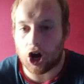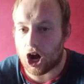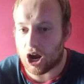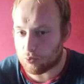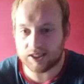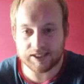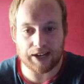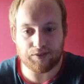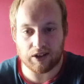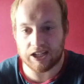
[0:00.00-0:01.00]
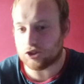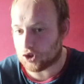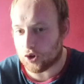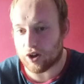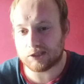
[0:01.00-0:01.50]
I would definitely
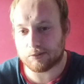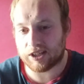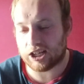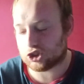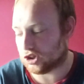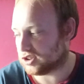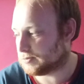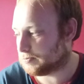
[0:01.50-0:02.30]
do those predictions.